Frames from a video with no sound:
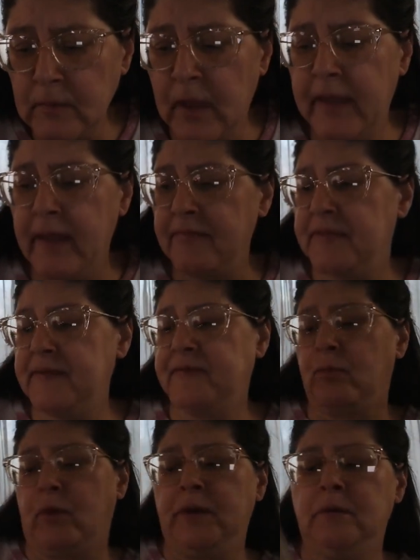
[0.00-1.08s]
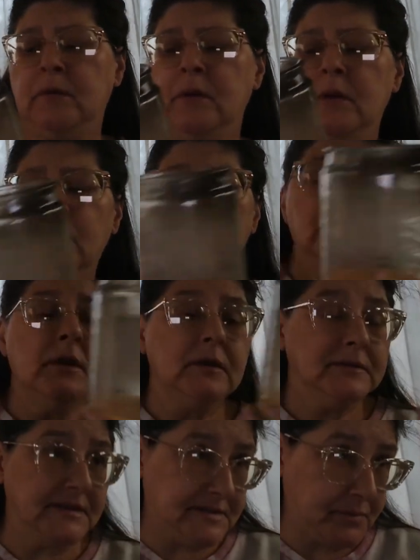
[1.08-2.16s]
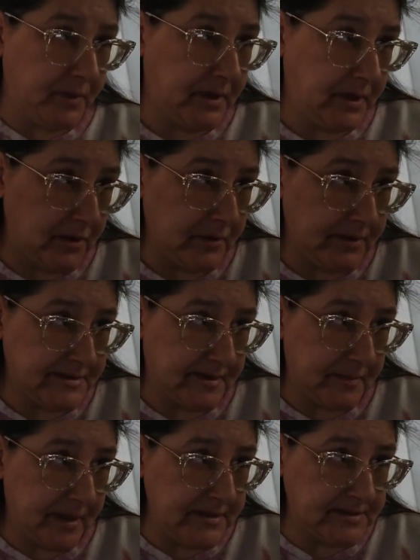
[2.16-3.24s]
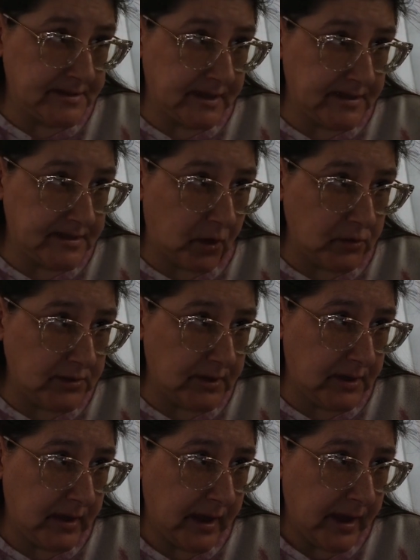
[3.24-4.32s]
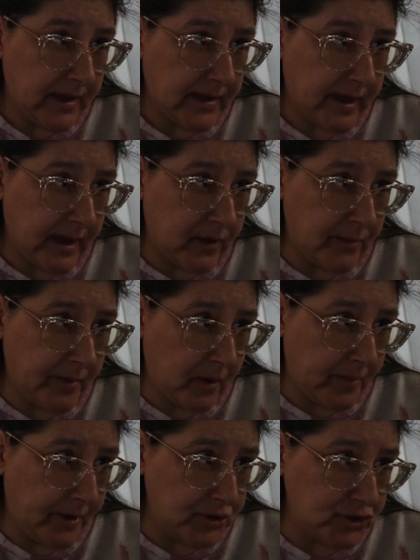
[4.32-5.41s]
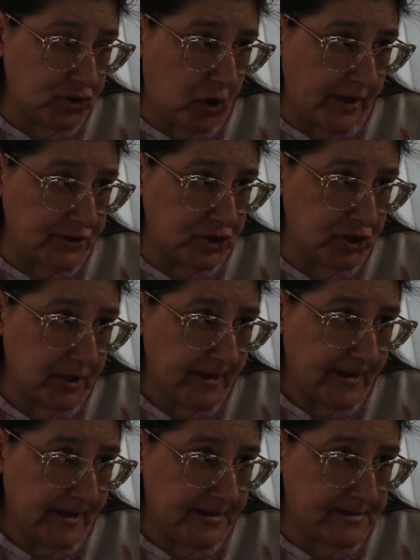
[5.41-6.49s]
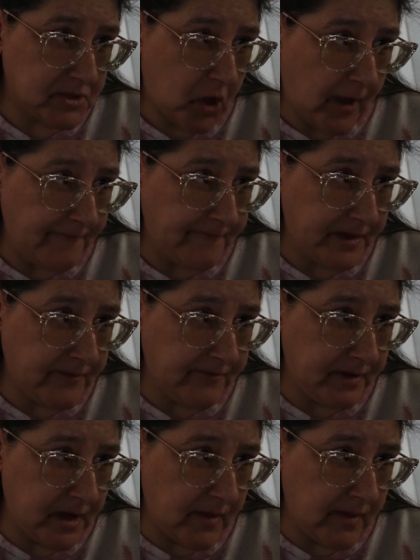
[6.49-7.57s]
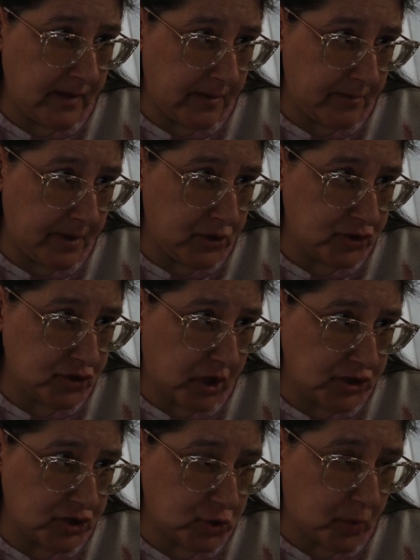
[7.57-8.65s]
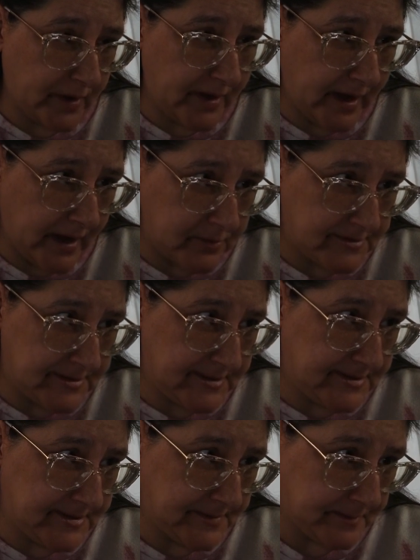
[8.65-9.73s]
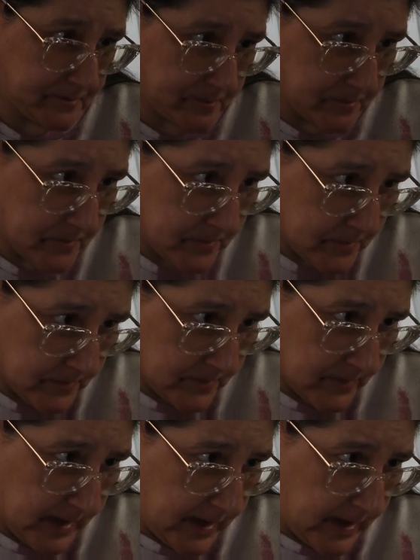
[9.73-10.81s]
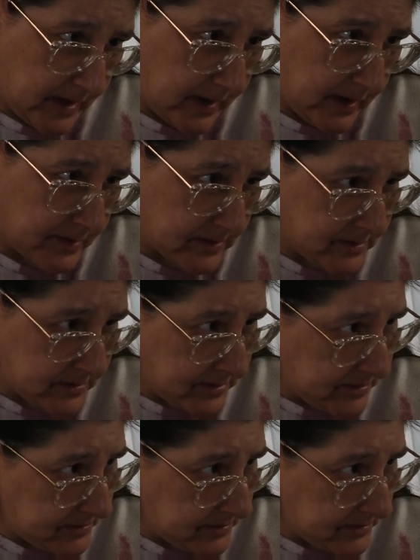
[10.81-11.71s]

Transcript: I have this one. This one here is the mainstay salted caramel butterscotch. It's toffee, vanilla, and butterscotch, 20 ounces. And